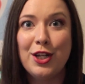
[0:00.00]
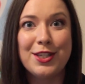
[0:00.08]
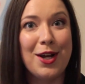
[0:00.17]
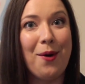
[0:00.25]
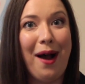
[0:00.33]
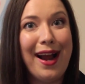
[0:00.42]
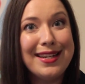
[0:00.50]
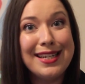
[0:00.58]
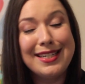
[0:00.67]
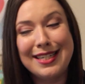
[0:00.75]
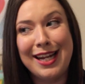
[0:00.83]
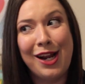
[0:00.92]
So I
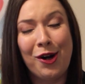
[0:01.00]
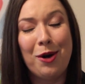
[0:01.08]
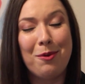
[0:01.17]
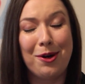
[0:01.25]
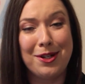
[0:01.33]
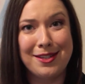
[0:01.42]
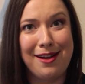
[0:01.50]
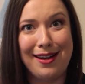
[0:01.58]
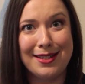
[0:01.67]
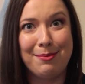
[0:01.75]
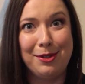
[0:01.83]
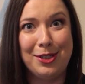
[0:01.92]
tend to take her word as
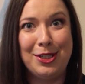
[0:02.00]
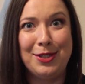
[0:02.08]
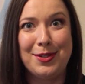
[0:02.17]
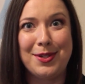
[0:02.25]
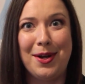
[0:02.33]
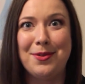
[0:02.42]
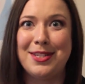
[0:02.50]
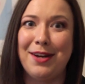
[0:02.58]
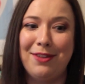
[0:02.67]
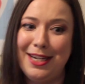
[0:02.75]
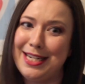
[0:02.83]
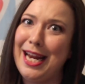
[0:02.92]
gospel too, so I was
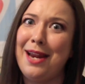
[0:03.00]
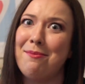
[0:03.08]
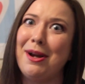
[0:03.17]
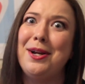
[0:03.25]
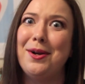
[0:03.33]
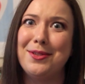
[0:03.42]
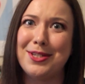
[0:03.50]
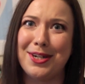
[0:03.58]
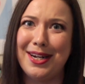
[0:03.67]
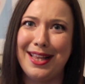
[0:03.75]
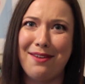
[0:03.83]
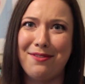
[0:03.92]
definitely taking my notes
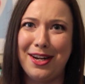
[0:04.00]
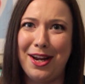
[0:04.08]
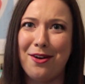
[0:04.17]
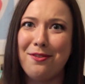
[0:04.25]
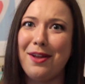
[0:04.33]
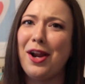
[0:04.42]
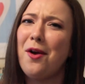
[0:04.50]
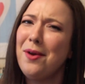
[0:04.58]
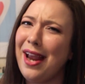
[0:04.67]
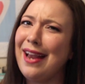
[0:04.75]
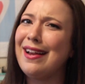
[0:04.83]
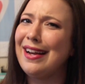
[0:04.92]
during that video of like,
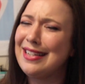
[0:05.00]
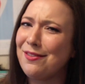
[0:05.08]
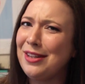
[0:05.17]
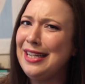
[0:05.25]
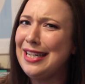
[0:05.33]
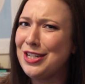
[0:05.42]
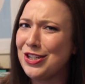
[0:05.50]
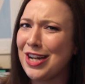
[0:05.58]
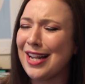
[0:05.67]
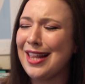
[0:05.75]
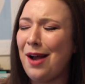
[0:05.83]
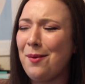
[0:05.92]
okay, I definitely need to
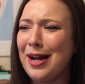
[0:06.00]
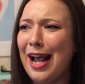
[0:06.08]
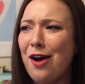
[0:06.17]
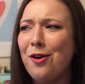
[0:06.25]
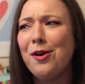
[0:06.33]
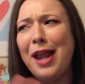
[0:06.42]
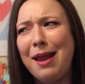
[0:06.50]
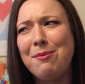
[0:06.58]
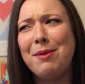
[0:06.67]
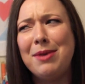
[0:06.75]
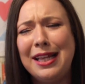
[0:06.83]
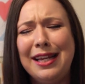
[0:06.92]
check that one out. Okay,
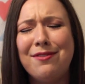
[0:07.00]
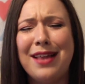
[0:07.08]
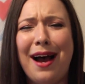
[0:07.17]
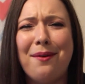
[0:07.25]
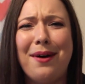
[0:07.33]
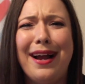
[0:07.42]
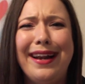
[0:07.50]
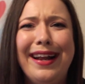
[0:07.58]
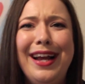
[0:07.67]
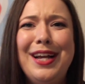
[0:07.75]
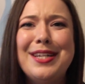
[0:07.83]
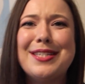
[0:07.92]
maybe leave that one.
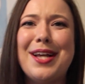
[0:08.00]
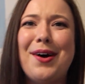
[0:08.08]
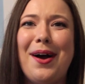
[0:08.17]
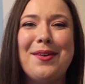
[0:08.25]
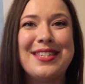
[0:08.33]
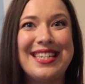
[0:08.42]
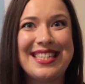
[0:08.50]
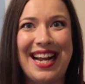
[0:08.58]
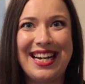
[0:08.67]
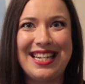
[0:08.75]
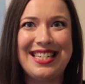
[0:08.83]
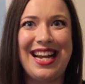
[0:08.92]
So I was
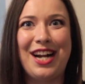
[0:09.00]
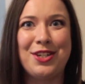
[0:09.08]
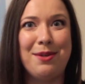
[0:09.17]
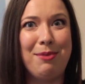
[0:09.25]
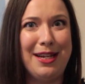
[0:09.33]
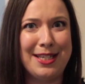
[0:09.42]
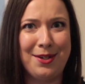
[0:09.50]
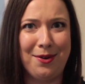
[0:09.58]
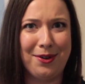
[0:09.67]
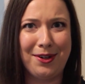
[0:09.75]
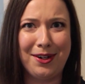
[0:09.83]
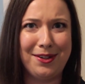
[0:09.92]
excited to actually place an
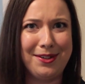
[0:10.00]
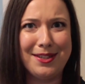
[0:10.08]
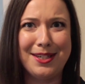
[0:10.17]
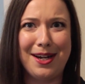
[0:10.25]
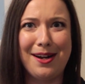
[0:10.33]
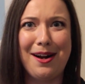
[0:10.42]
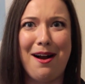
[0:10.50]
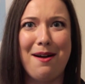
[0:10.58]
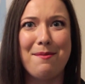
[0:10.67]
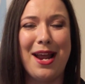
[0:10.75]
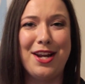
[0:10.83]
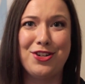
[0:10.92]
order on
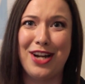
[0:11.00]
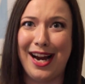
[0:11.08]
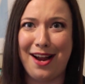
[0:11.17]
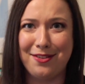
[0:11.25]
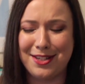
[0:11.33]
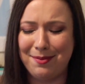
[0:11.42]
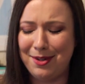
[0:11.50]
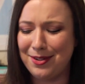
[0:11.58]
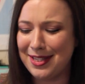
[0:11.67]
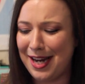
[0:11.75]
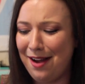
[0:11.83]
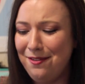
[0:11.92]
Ulta.com and check out some new
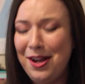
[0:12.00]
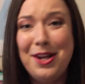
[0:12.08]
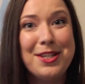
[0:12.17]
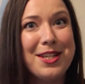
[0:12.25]
stuff.